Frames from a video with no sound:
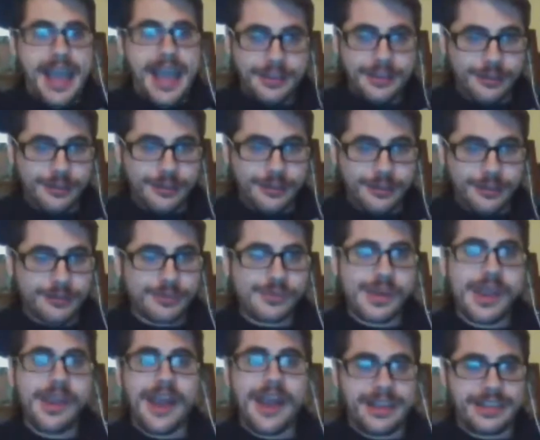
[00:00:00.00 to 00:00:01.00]
I
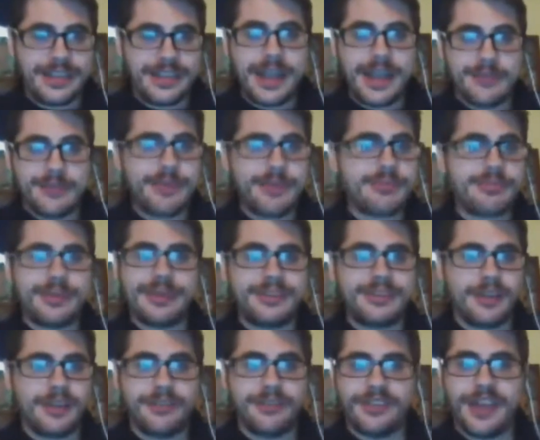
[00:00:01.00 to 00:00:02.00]
swear I think I ripped
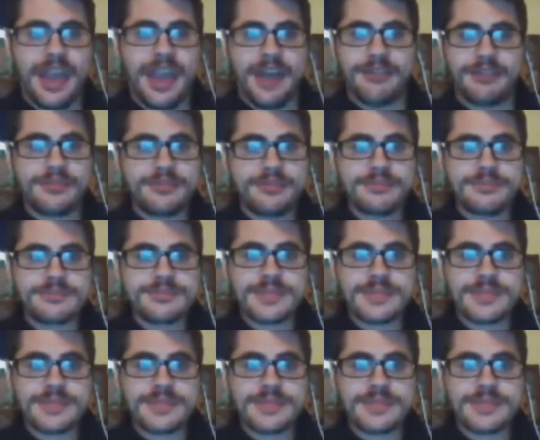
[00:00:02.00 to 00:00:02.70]
myself in half.